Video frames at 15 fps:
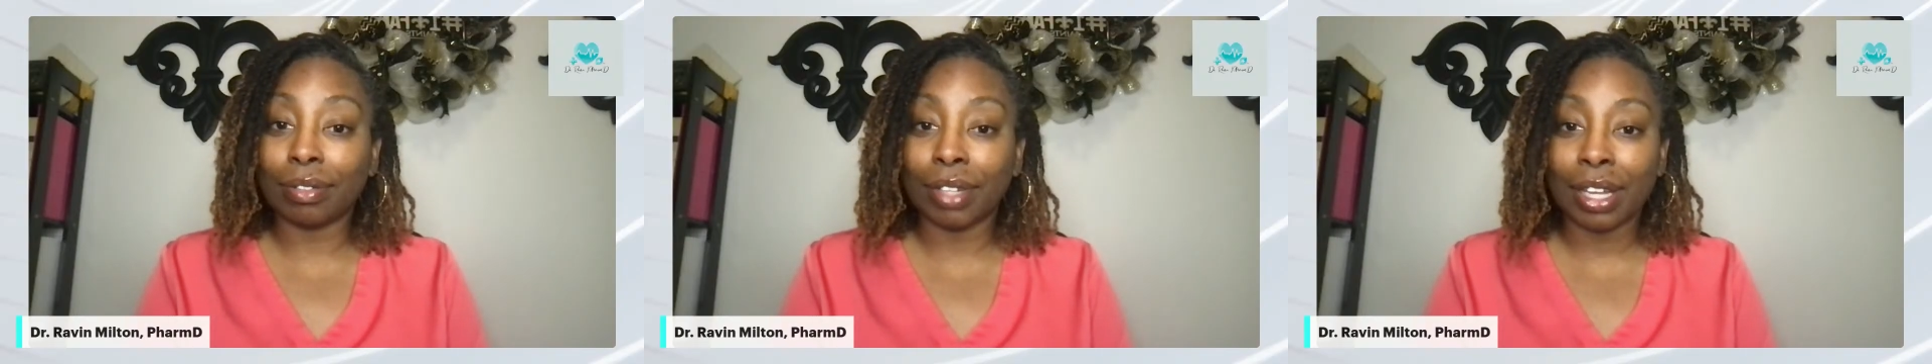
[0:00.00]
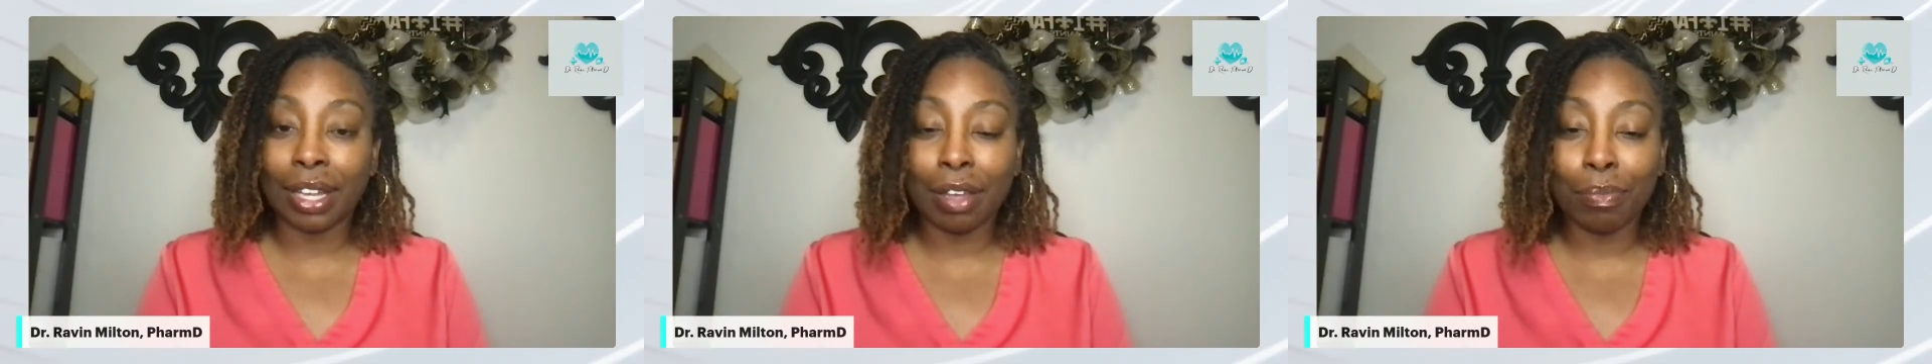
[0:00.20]

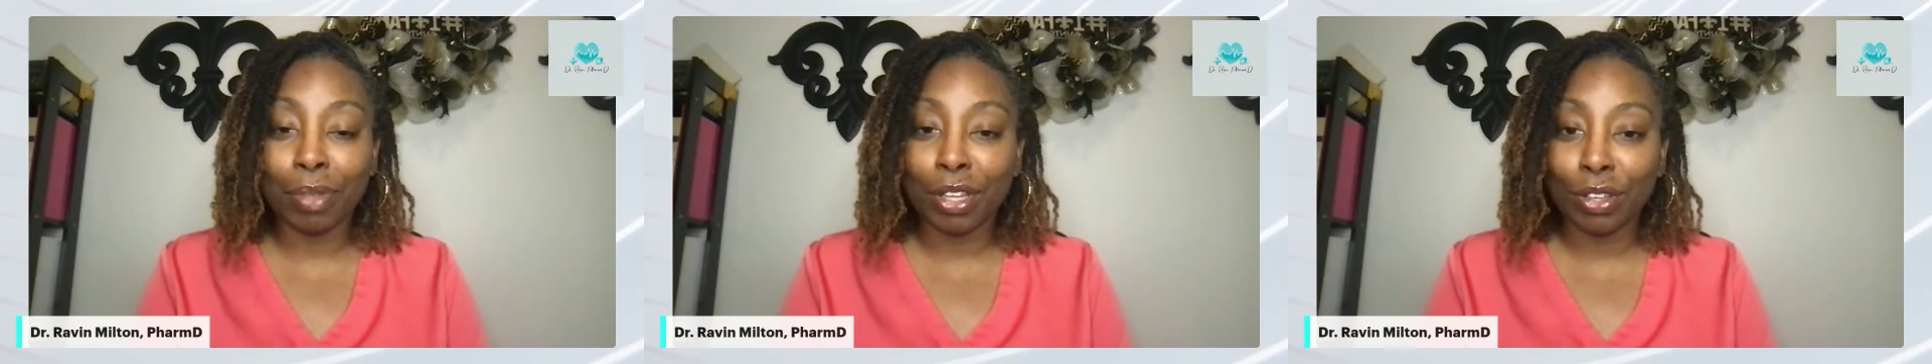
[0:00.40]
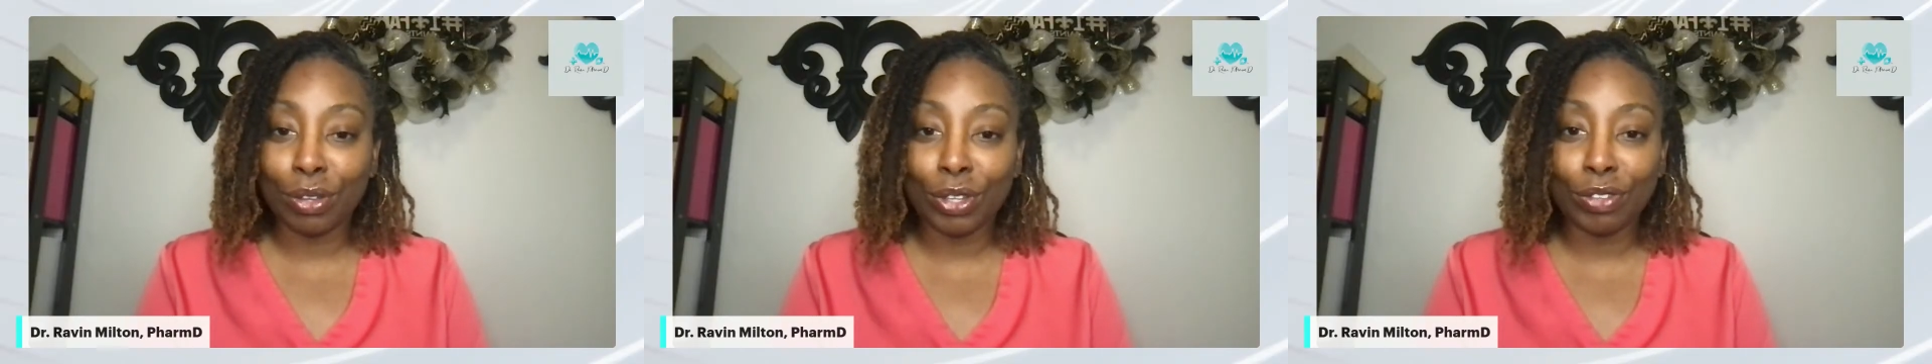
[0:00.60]
it can
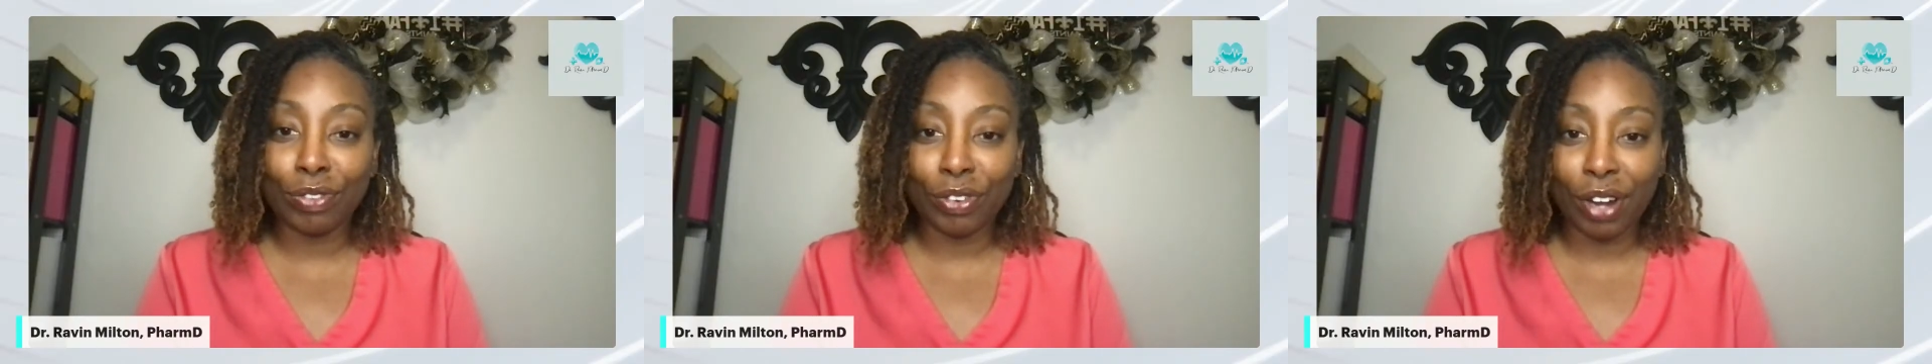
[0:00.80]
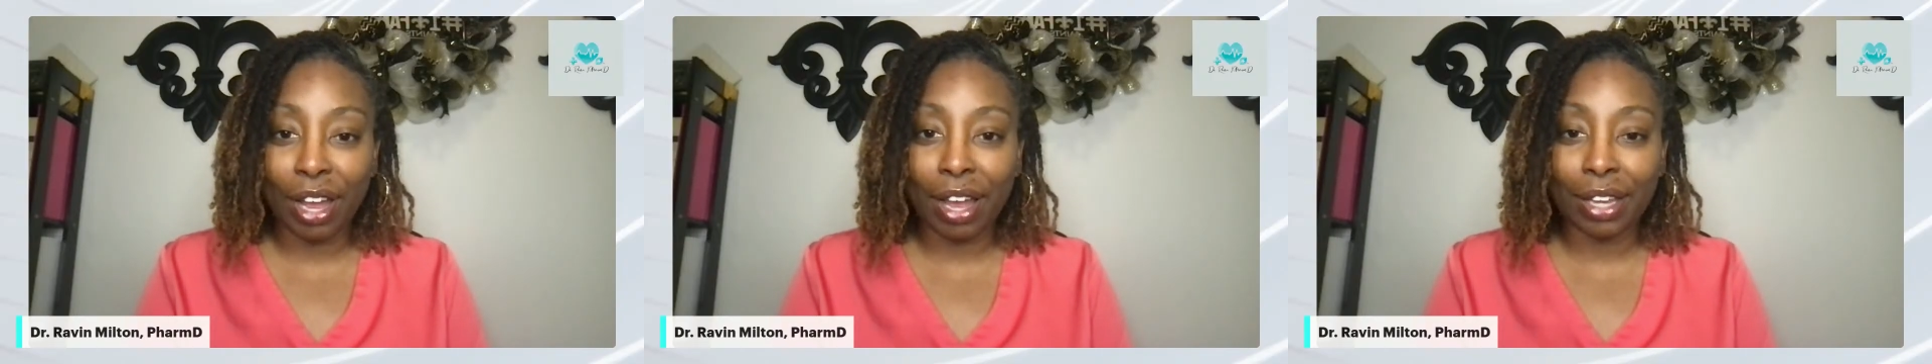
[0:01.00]
be used
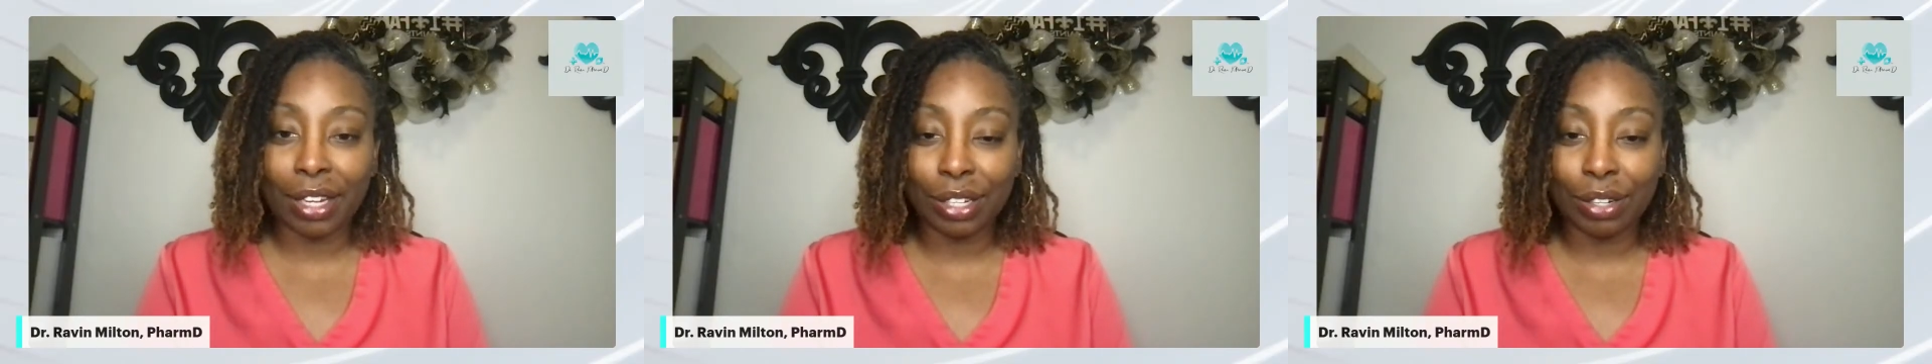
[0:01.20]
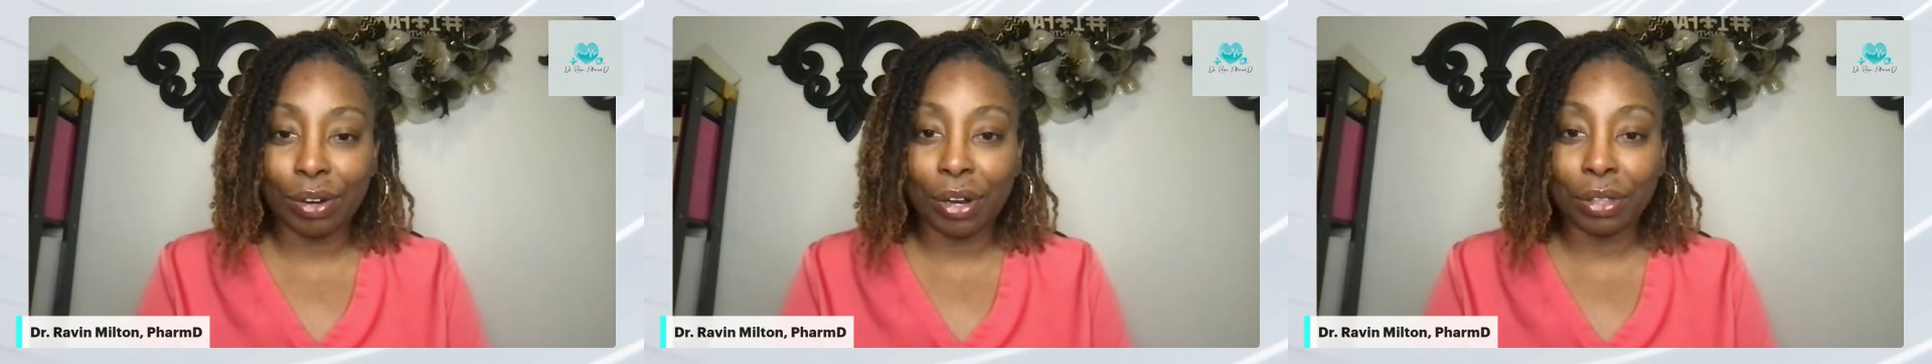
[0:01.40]
for
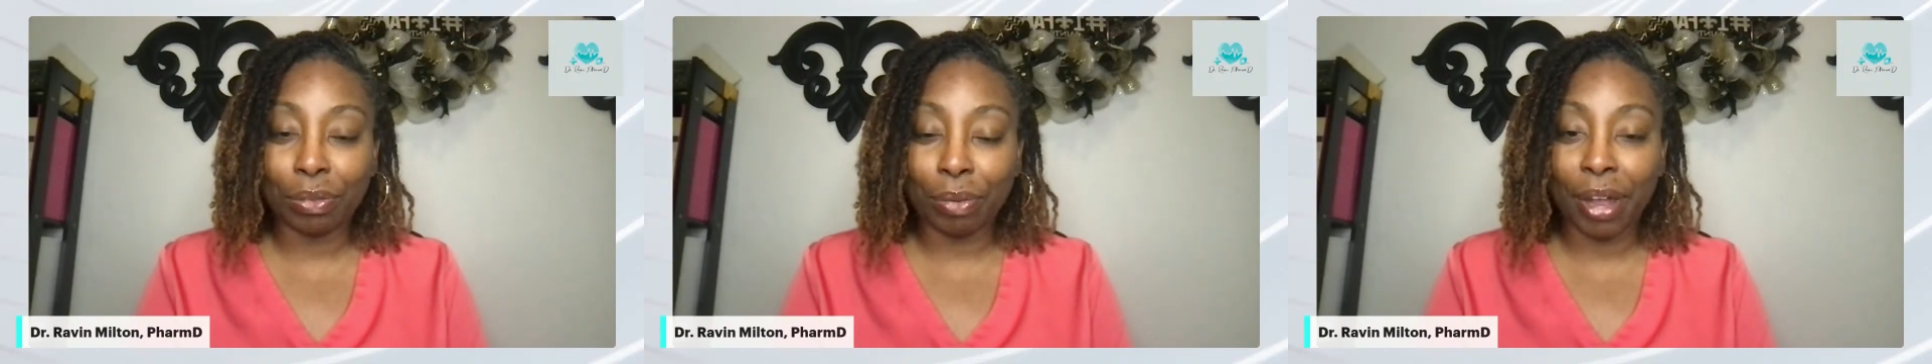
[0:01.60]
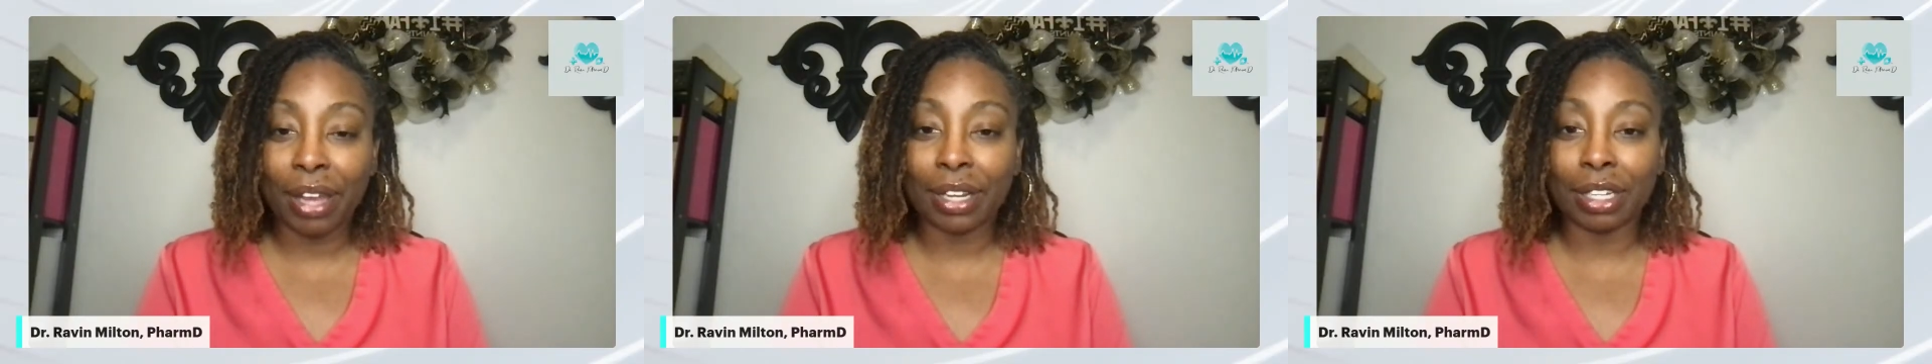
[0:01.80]

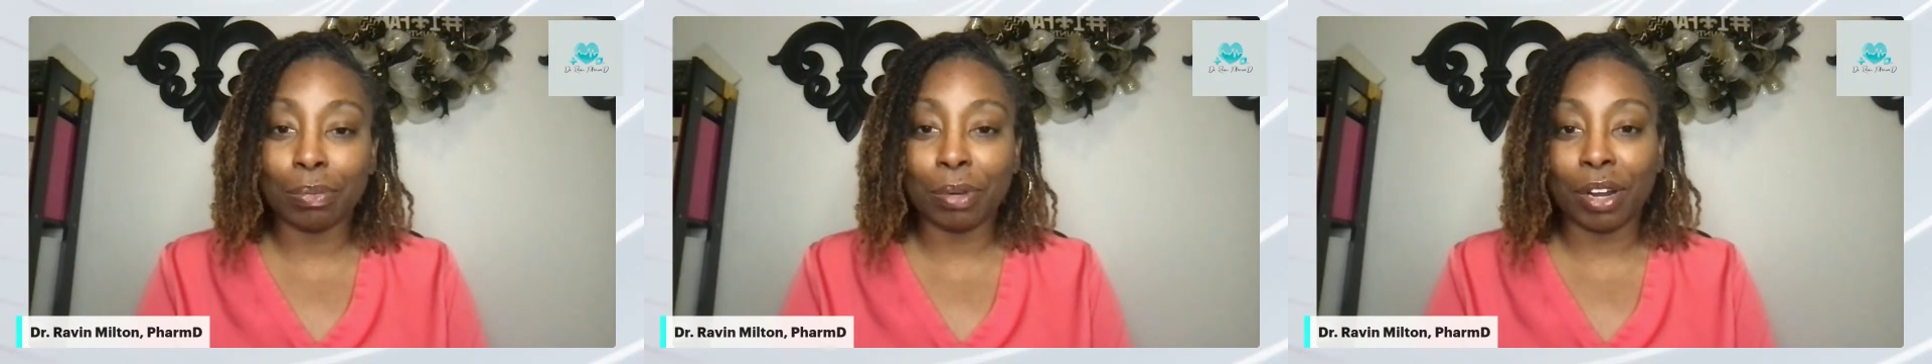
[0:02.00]
osteoarthritis,